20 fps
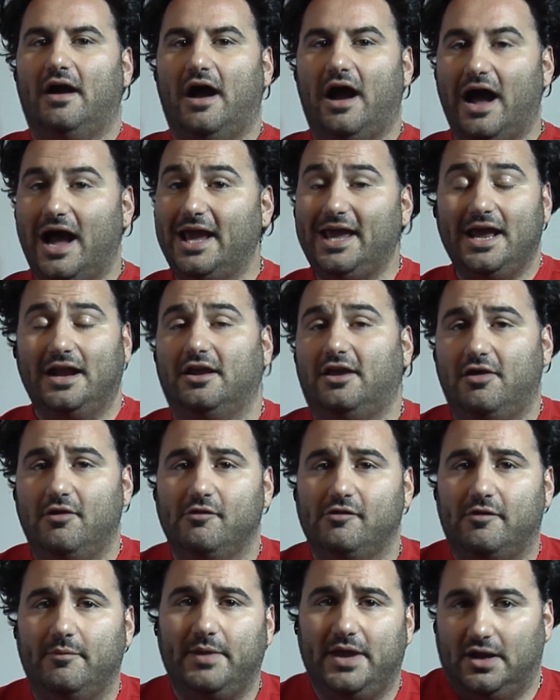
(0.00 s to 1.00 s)
I get
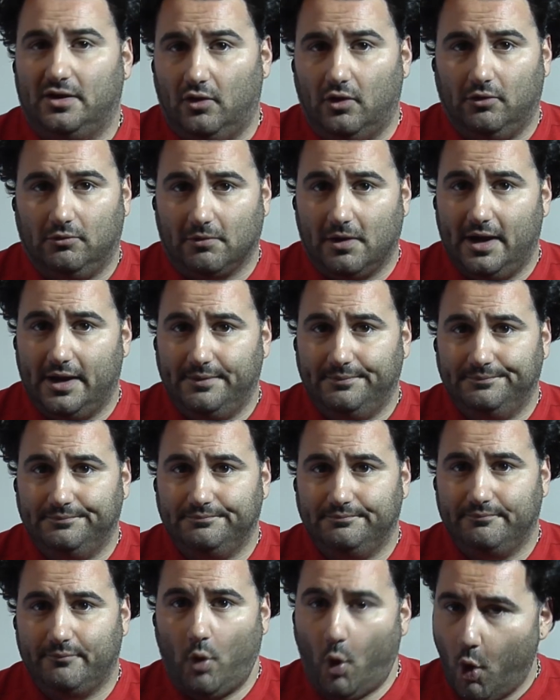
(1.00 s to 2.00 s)
accused of being alt-right
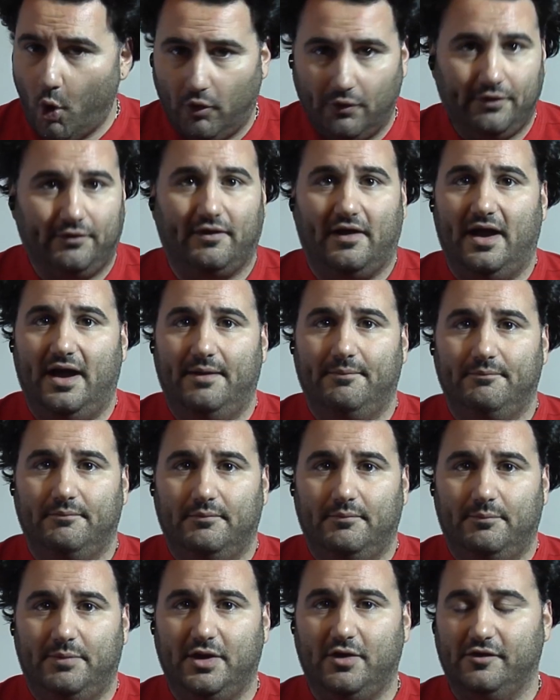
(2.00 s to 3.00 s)
all the time
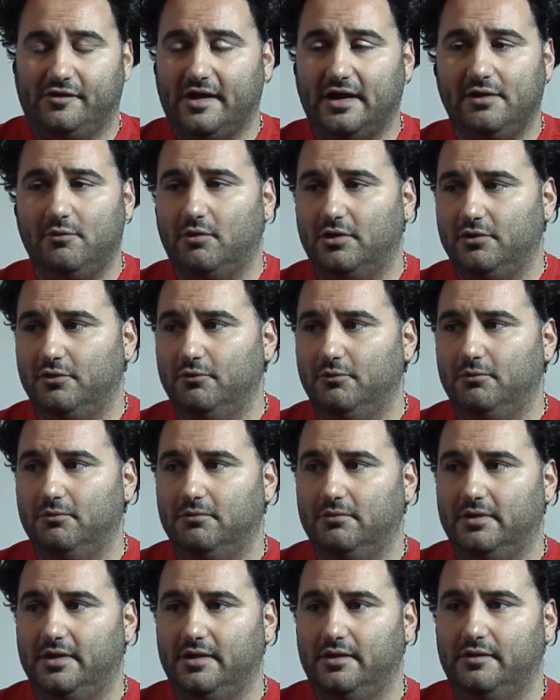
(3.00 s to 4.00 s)
because anyone
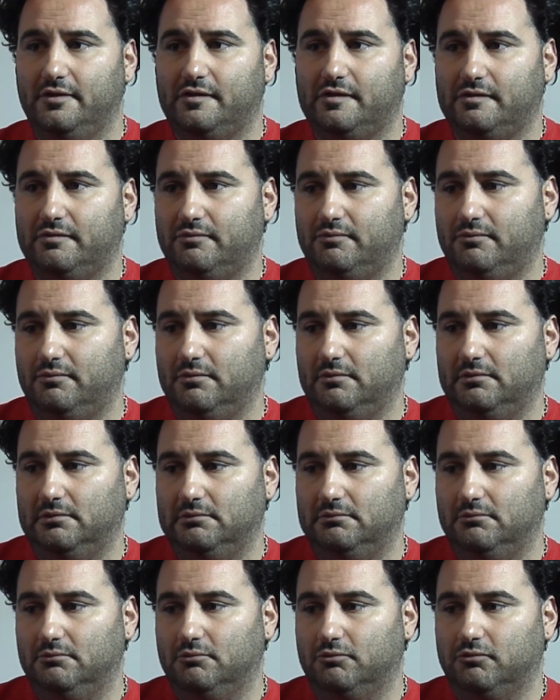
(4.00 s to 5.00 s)
who is
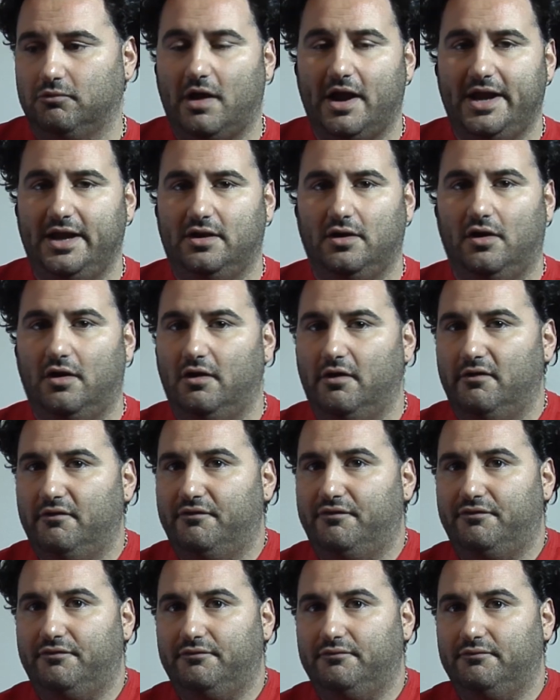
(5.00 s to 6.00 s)
right
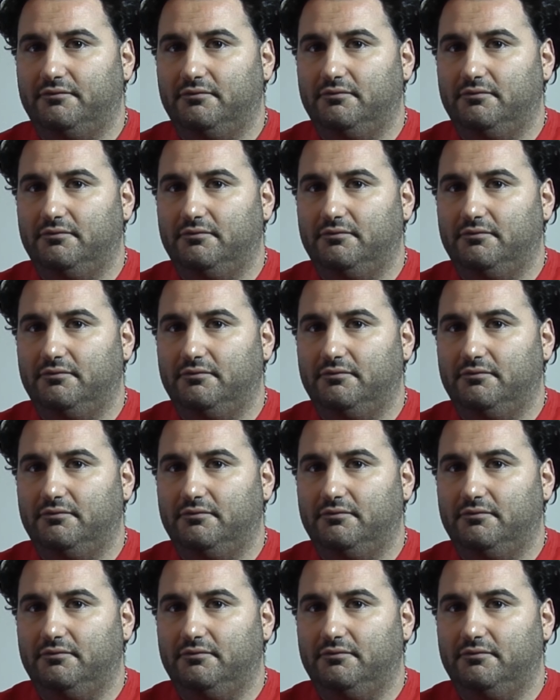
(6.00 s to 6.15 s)
of